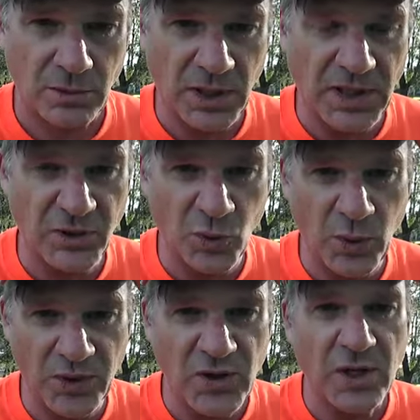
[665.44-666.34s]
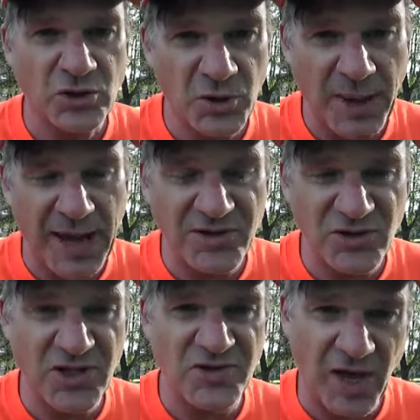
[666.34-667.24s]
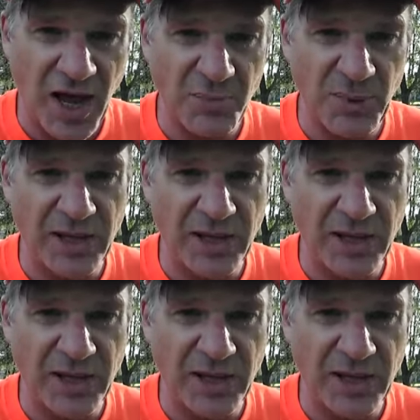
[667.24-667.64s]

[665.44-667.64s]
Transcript: In other words, Jumanji's up